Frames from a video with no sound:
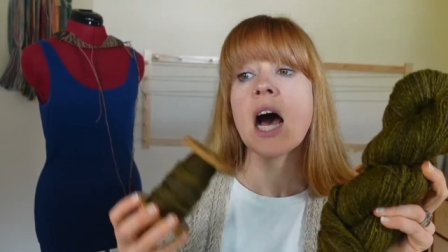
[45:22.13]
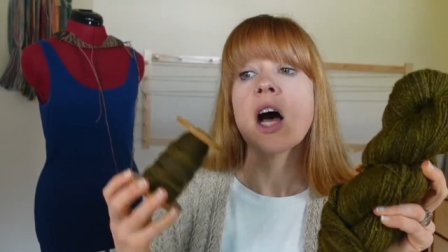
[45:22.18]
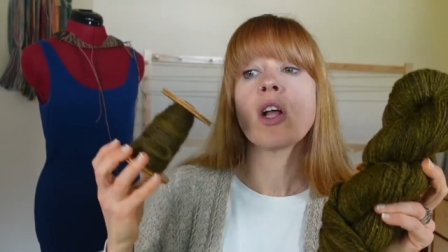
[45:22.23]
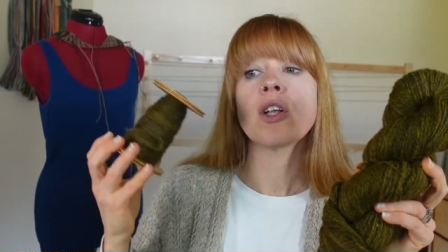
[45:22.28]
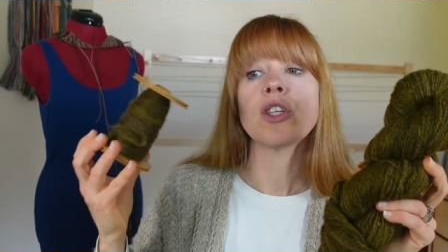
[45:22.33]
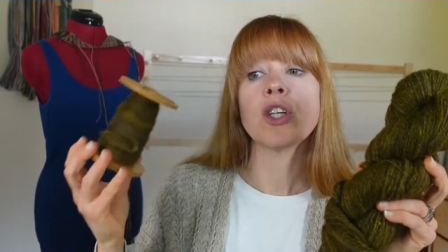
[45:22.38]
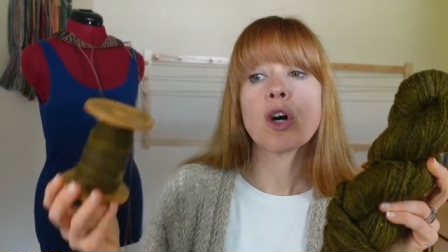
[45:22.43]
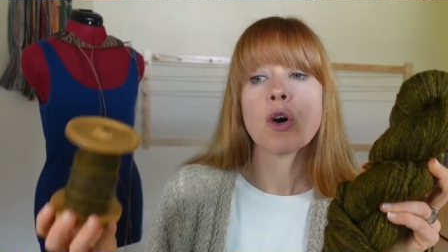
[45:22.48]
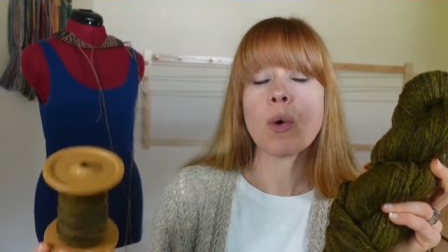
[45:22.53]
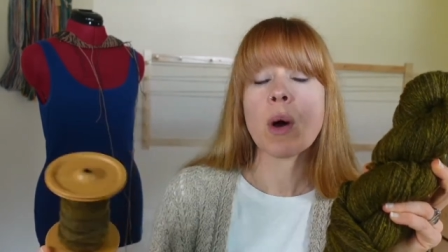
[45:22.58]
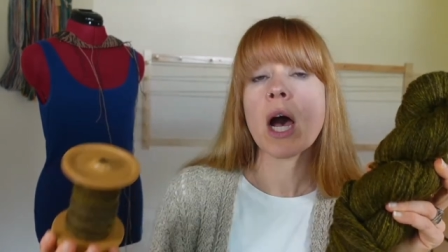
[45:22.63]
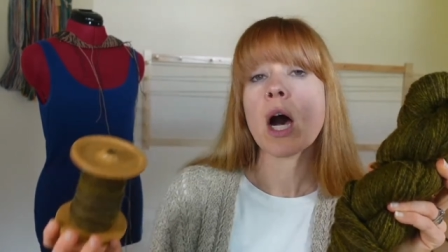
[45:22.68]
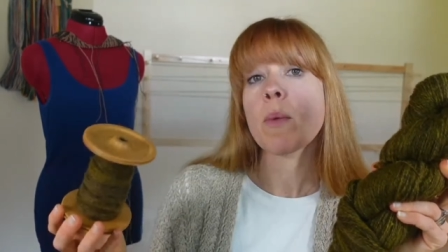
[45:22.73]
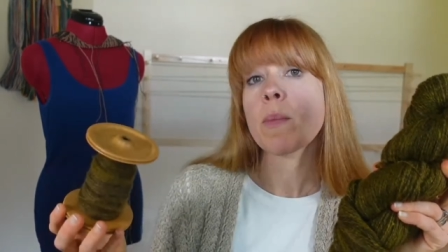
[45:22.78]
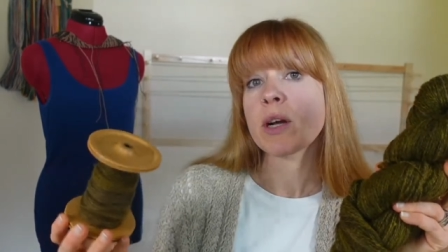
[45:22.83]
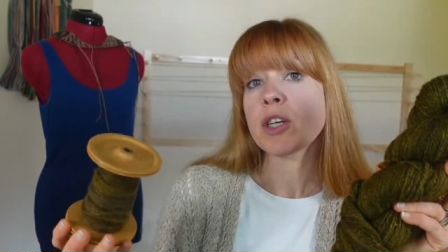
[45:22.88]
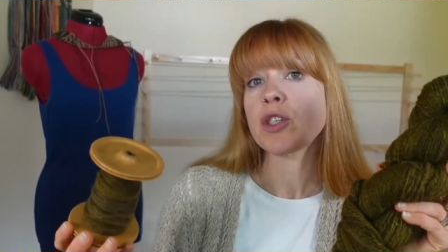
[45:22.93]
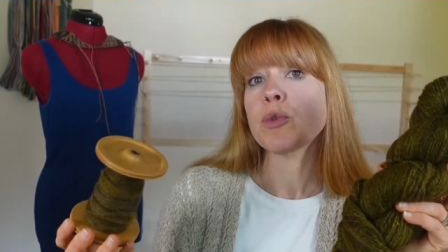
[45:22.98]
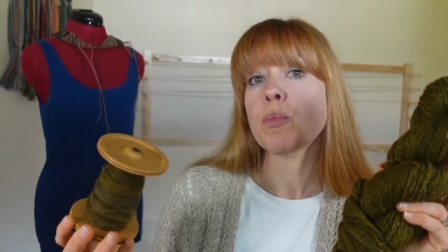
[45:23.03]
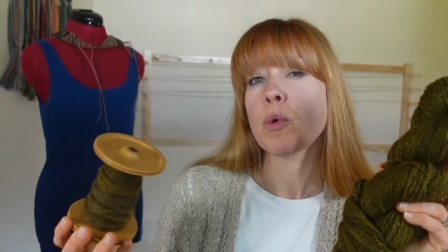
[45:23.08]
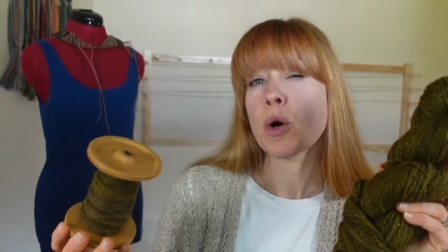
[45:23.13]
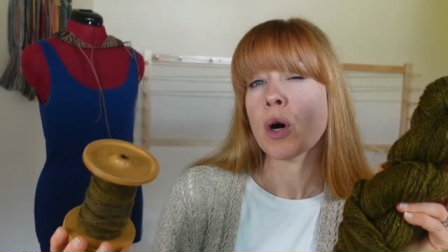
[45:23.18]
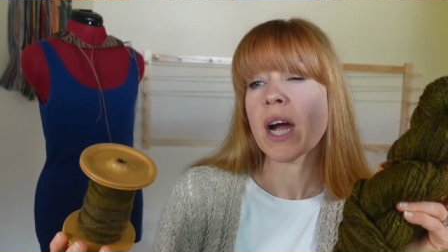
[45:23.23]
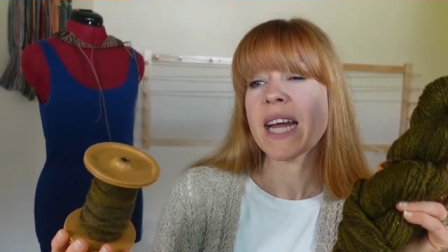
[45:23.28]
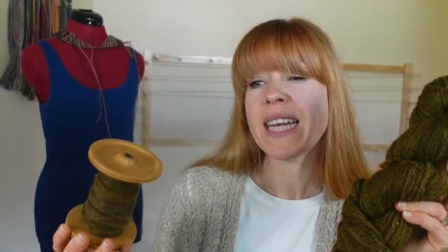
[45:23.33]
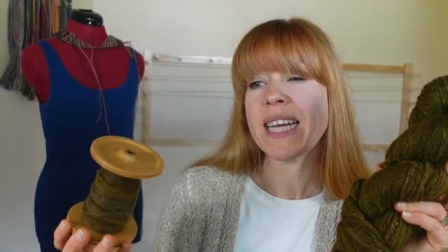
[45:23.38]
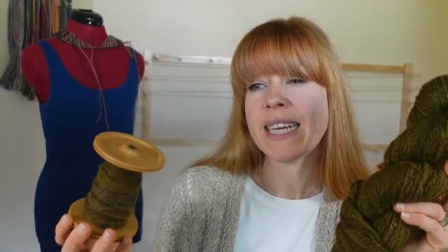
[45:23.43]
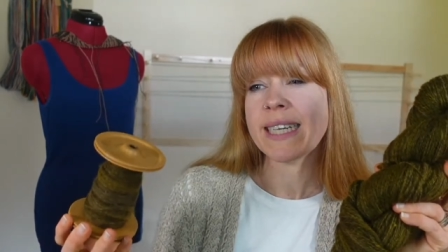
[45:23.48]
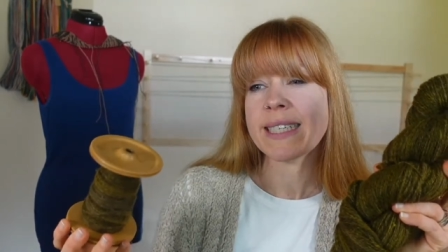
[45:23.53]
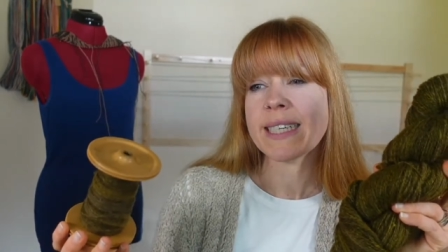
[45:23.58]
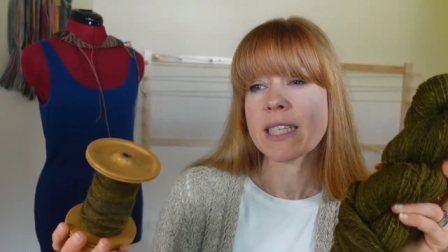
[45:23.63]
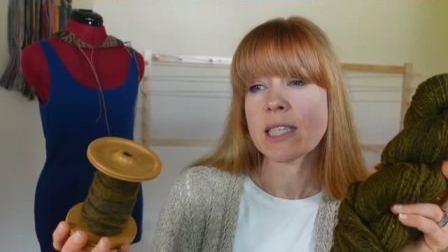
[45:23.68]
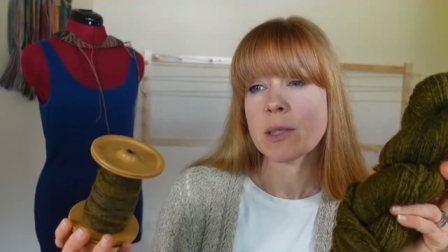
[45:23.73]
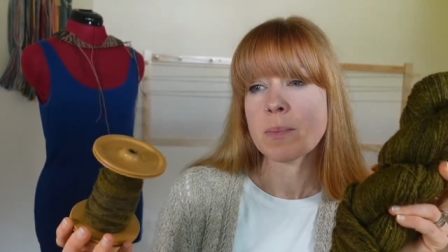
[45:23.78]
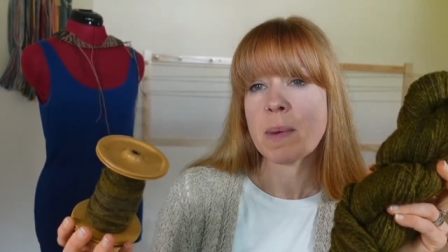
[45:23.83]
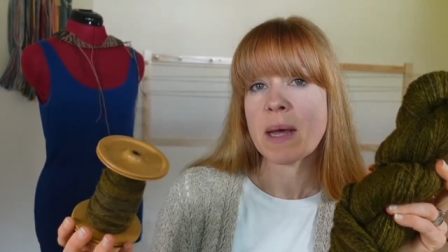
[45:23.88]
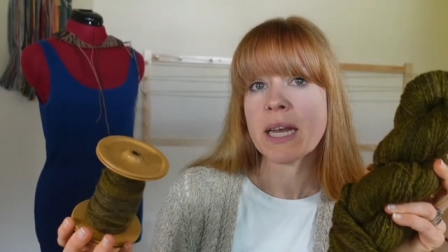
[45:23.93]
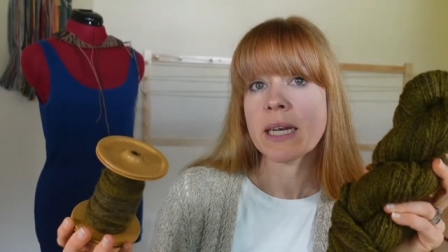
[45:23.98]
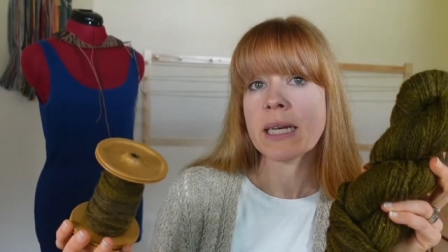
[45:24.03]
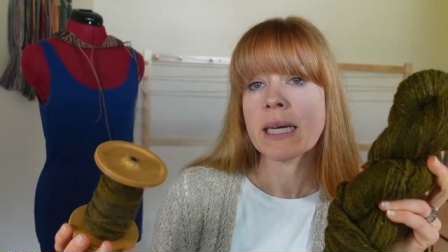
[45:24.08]
I'll know how much more I need to
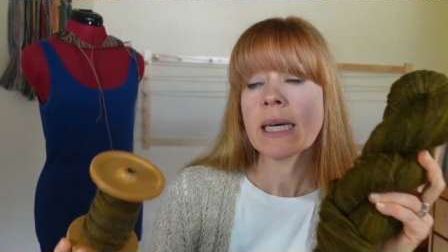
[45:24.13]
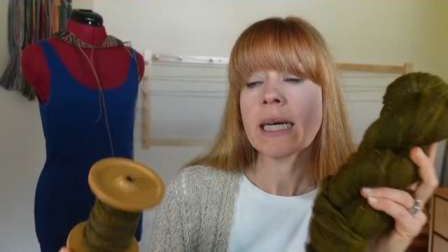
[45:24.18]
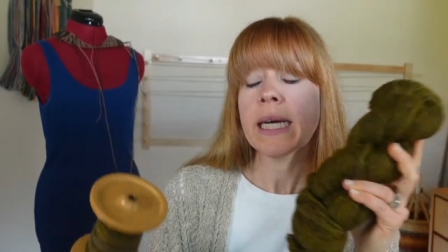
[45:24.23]
spin.